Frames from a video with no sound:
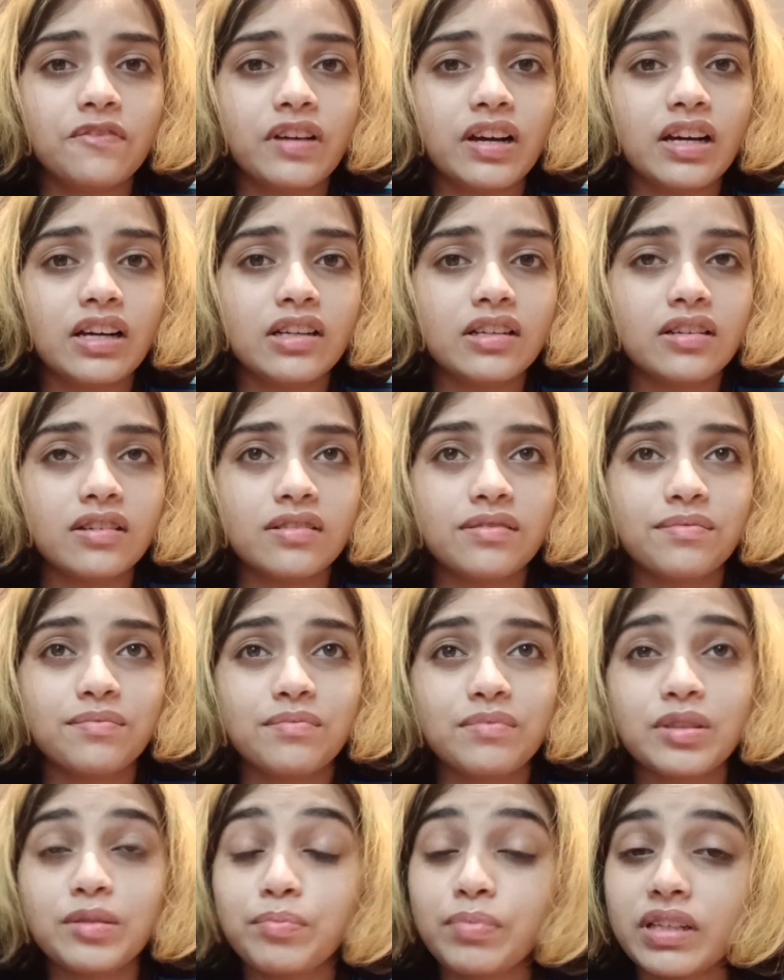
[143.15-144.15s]
and
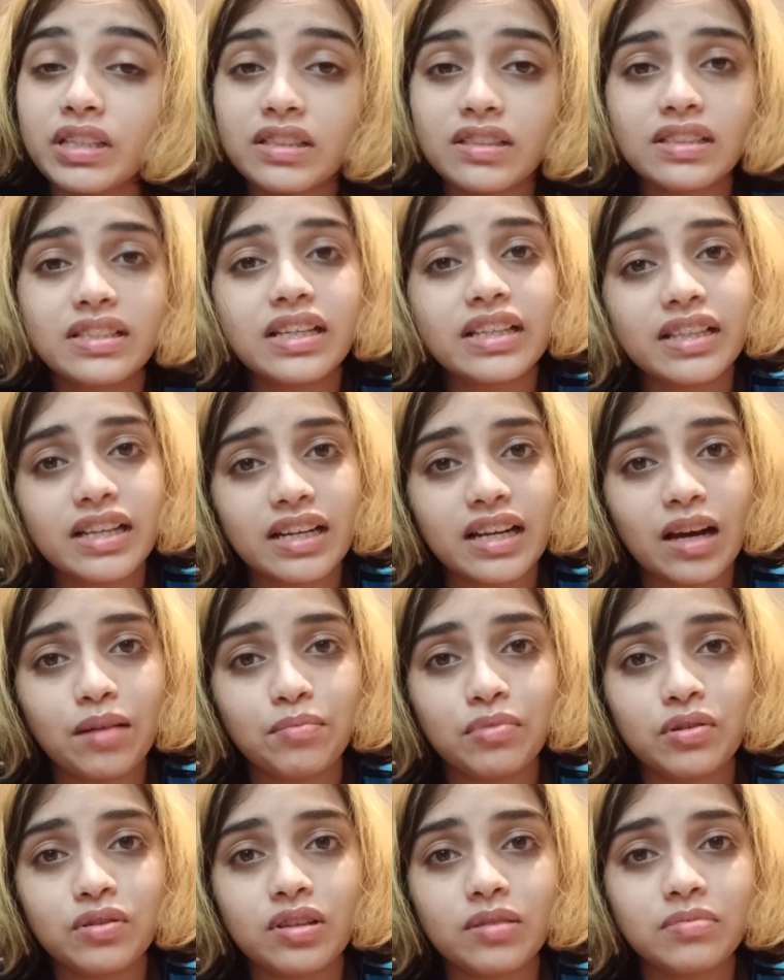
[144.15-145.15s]
the players let that
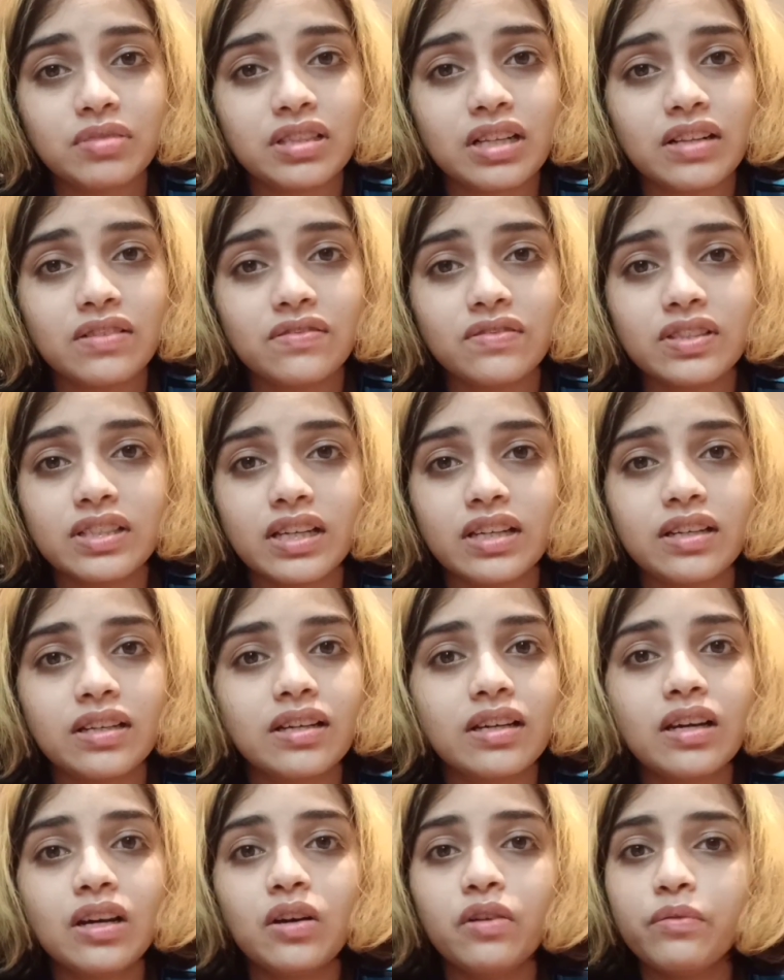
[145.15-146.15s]
happen to themselves, and
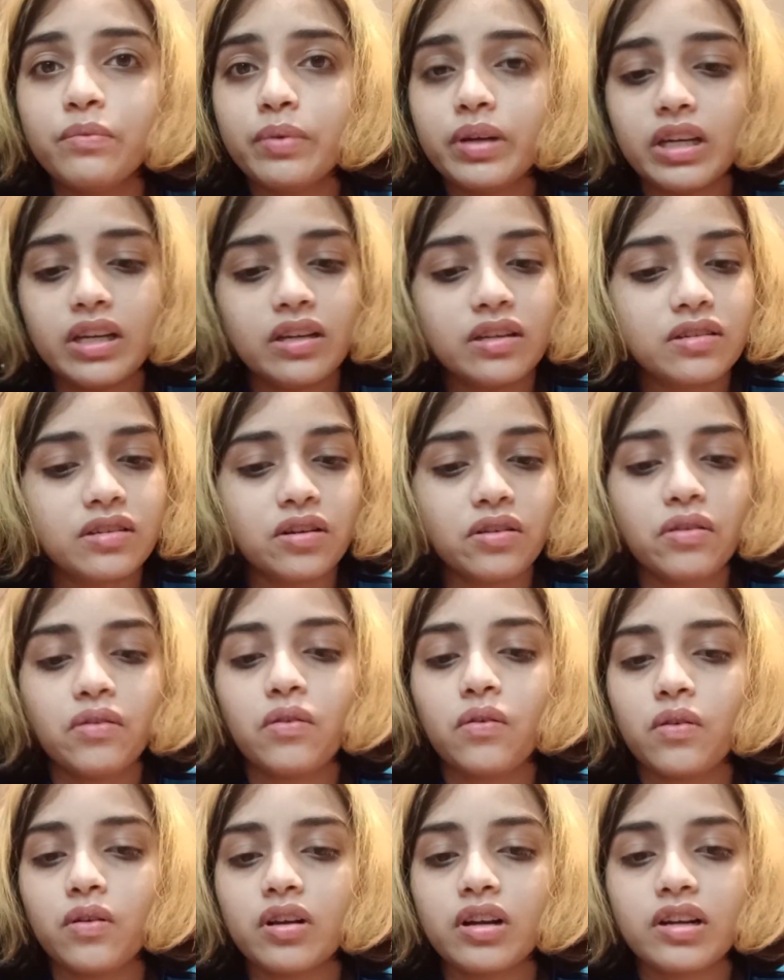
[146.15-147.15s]
we did
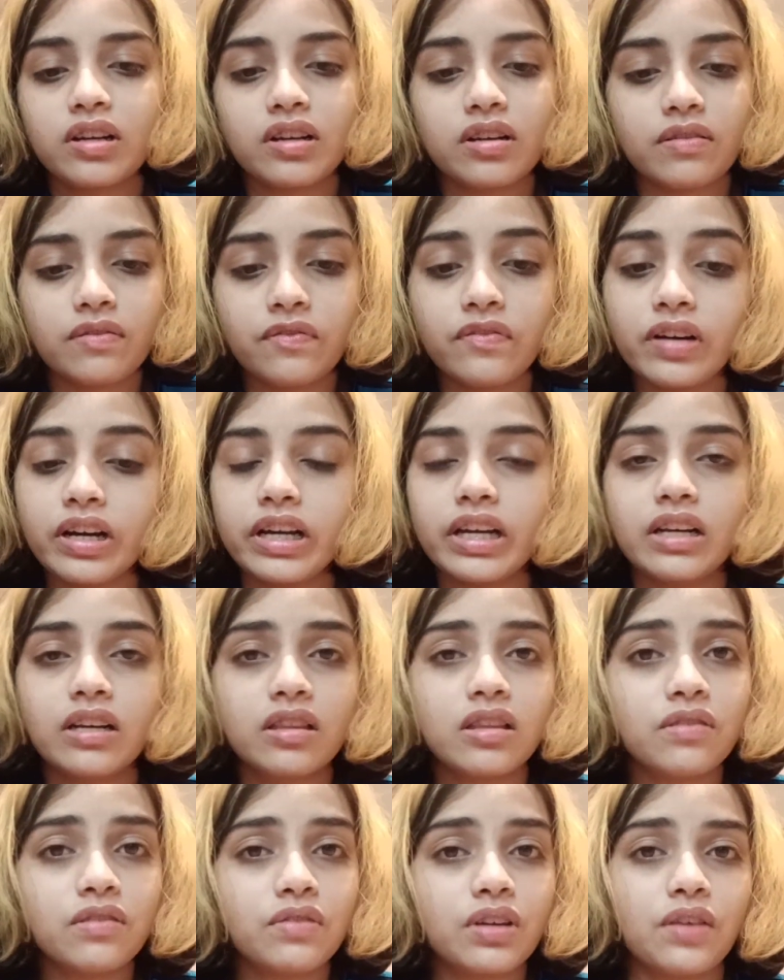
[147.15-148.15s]
not fight
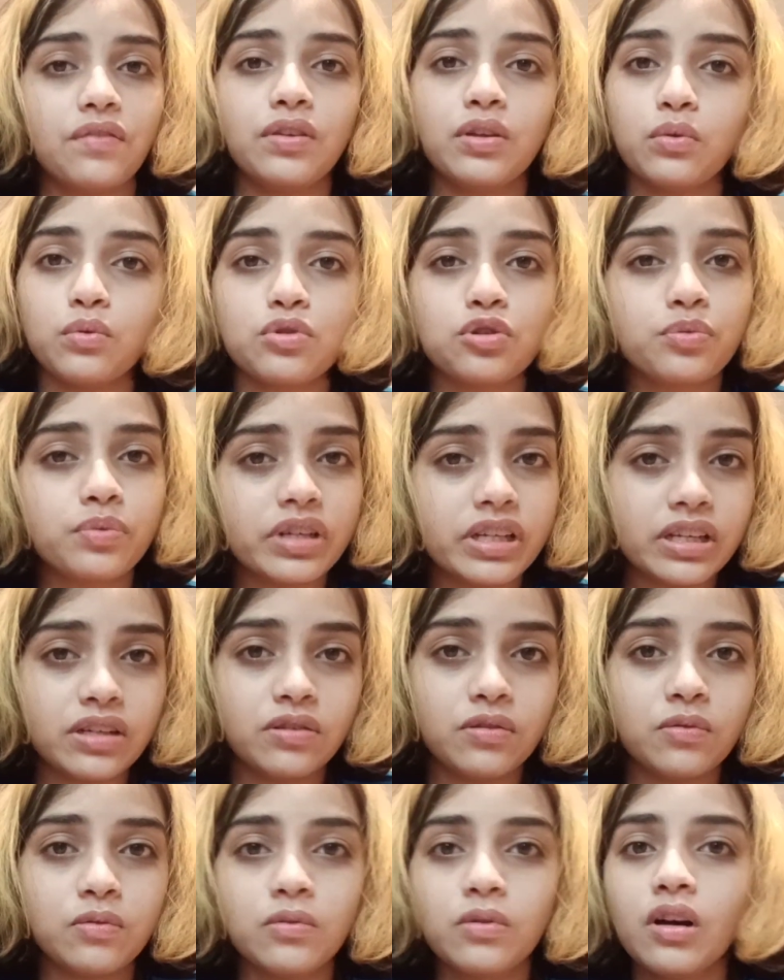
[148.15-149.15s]
the way we usually
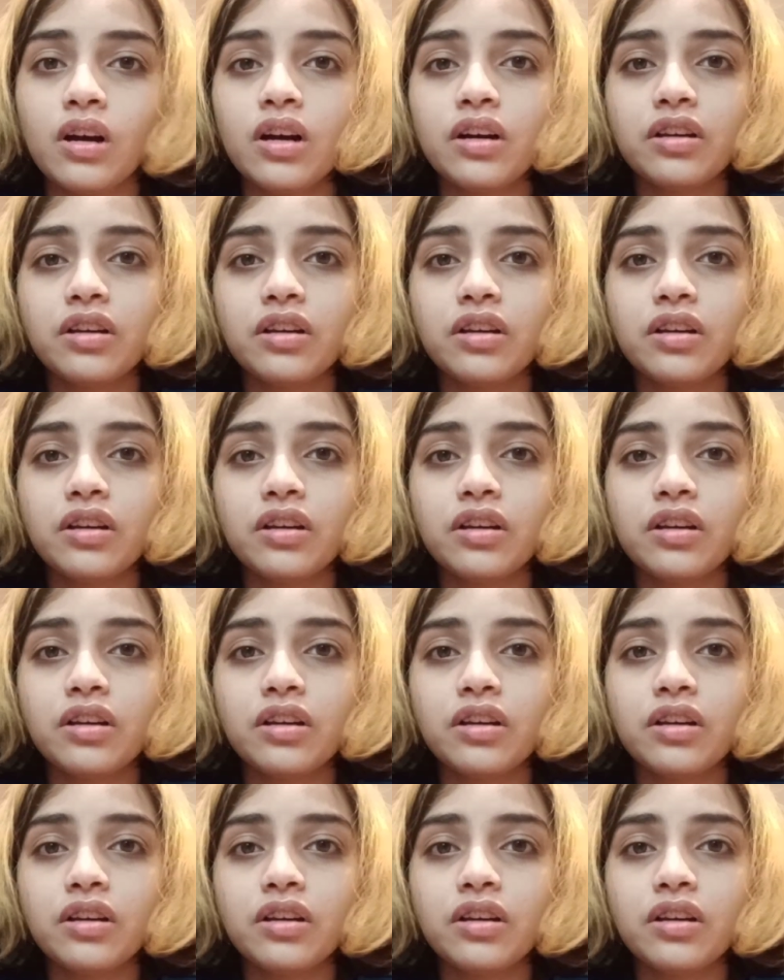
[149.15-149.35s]
do.